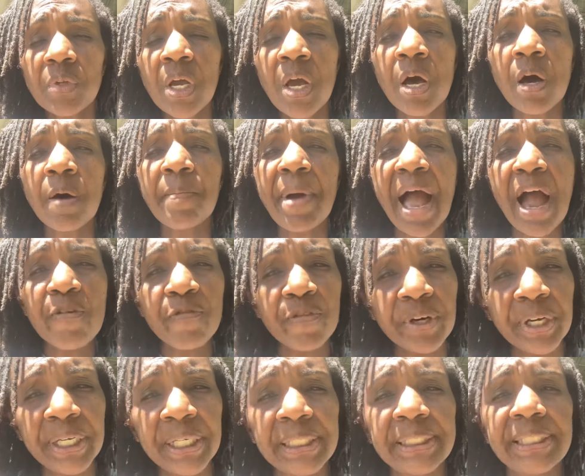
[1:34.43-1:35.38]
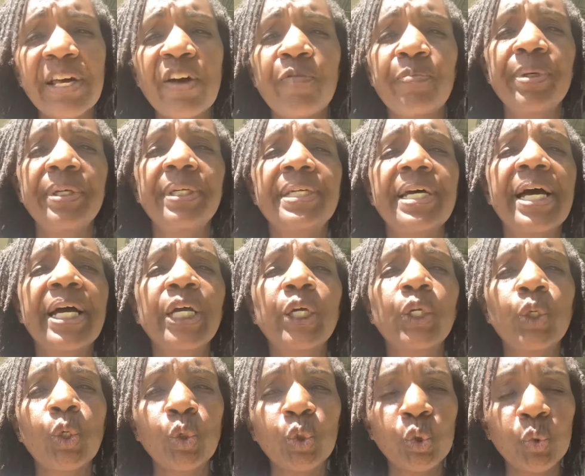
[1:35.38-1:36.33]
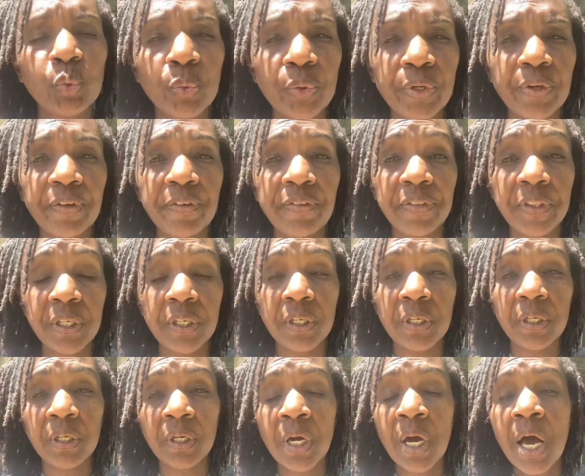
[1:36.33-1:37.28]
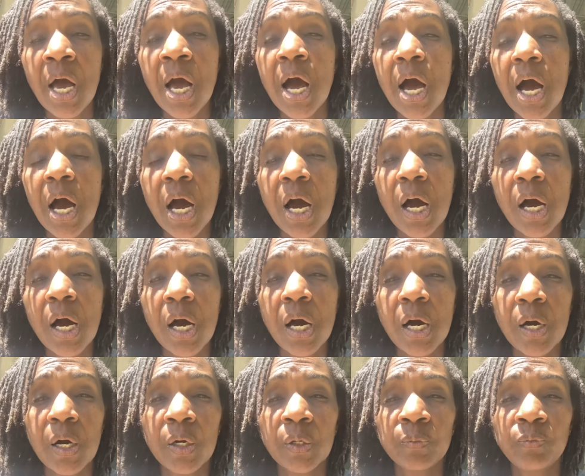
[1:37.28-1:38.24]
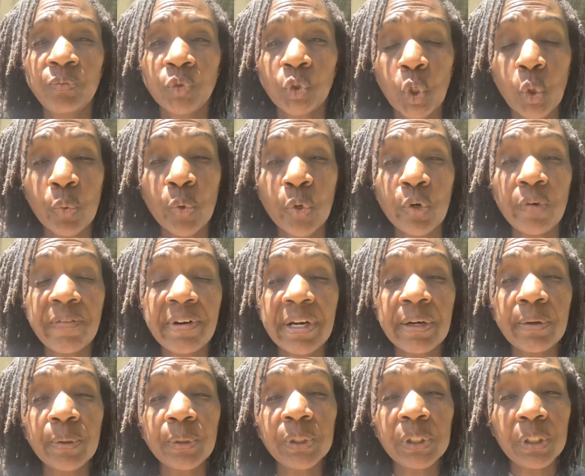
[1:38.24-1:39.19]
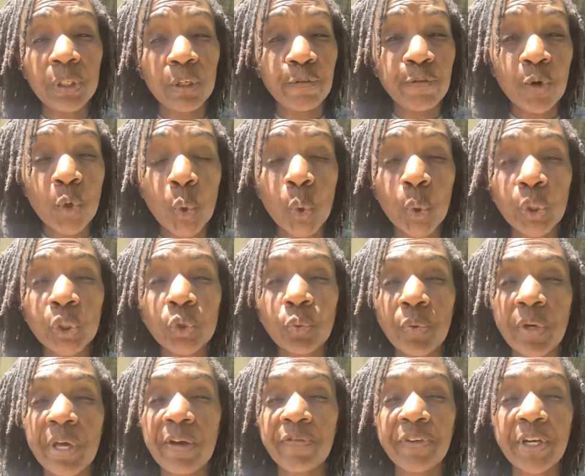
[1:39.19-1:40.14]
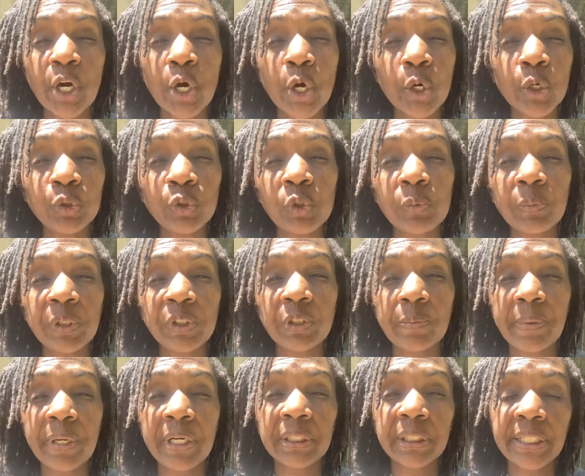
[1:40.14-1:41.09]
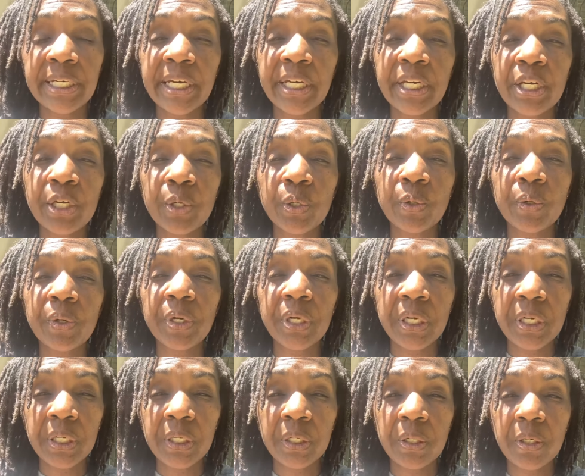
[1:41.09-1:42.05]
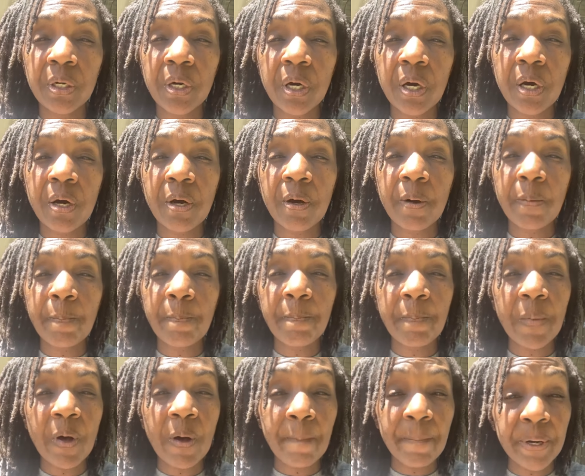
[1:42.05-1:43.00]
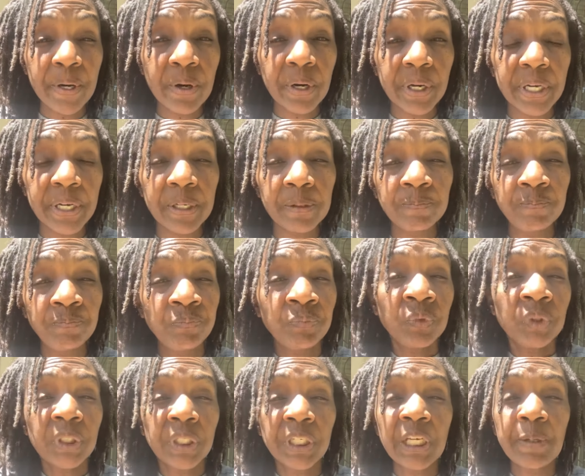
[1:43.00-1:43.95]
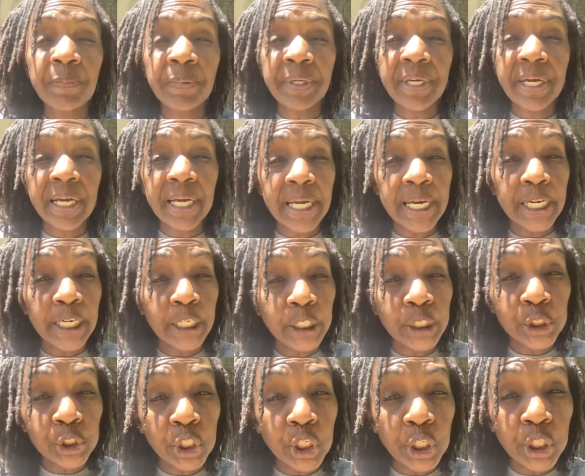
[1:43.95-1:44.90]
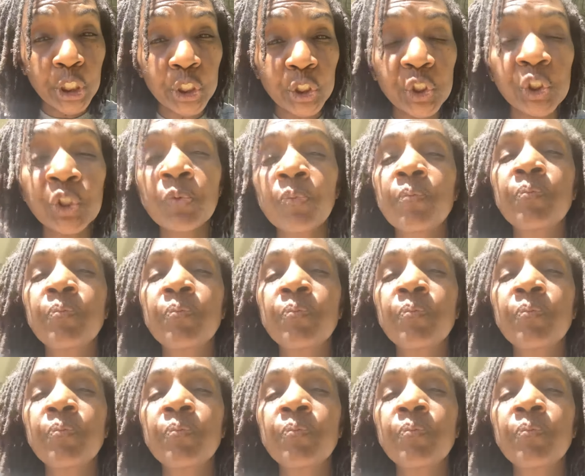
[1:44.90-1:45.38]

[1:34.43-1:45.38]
um, Africans have been diagnosed with the uh, coronavirus. And of course, we have not heard too much about that here in um, America, keeping that kind of hush hush.